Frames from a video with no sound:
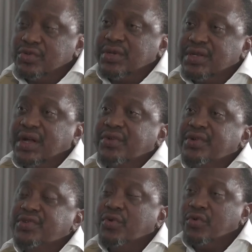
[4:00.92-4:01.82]
to
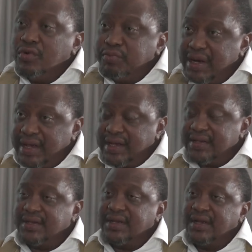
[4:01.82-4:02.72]
encourage all
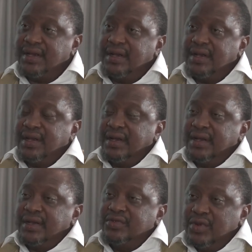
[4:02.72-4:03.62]
players
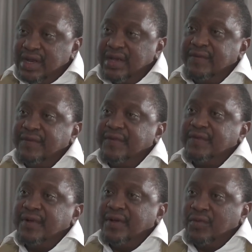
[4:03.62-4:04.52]
to live,
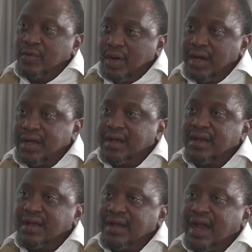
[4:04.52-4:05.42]
work,
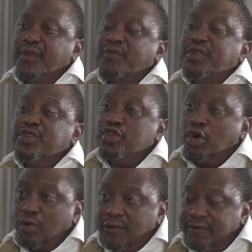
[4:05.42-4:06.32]
and
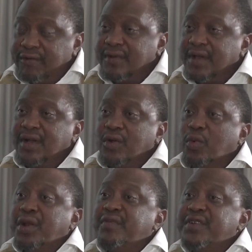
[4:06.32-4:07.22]
resolve
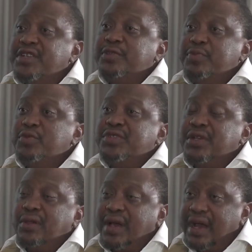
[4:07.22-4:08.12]
whatever disputes
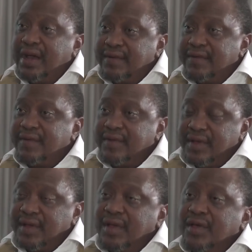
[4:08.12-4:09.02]
they'll have
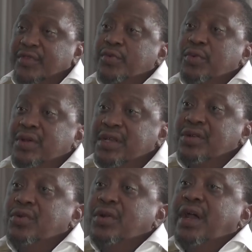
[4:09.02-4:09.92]
through
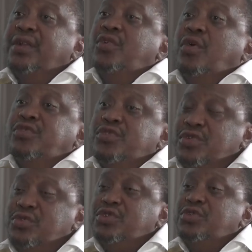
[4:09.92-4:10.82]
legal and
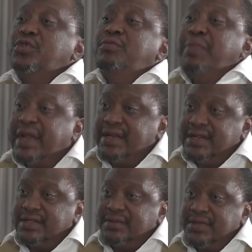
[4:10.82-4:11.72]
constitutional
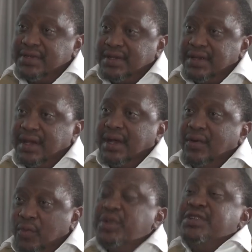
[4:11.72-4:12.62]
mechanisms
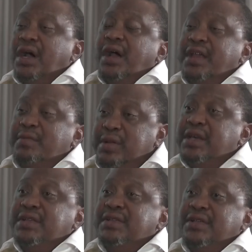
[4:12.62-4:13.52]
which are in
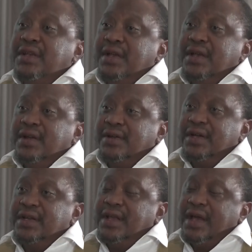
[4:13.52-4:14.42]
place. Right?